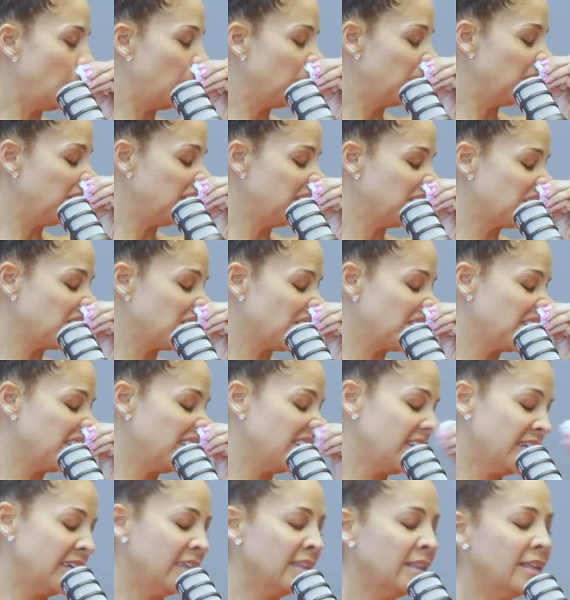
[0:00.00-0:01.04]
all things for
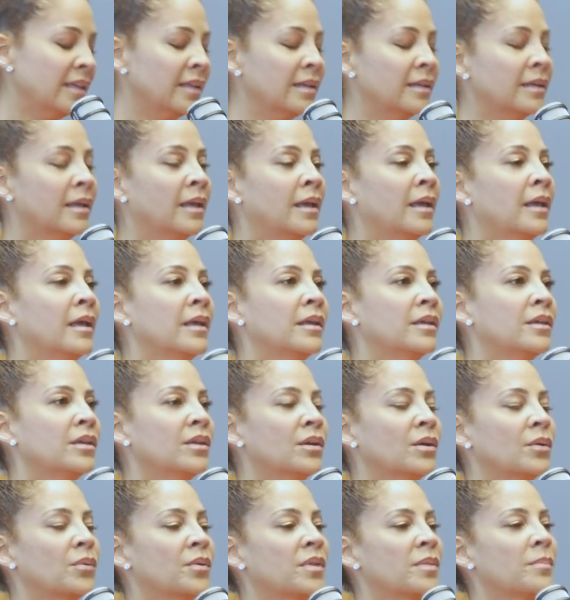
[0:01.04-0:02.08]
good. And yeah. then, you
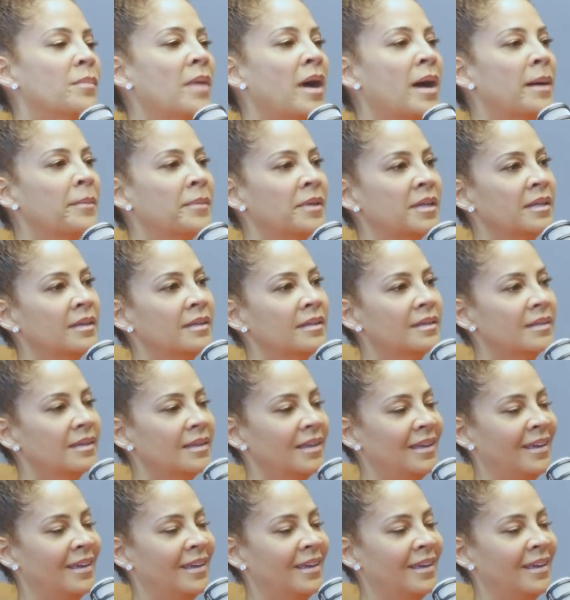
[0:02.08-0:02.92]
know, with mommy,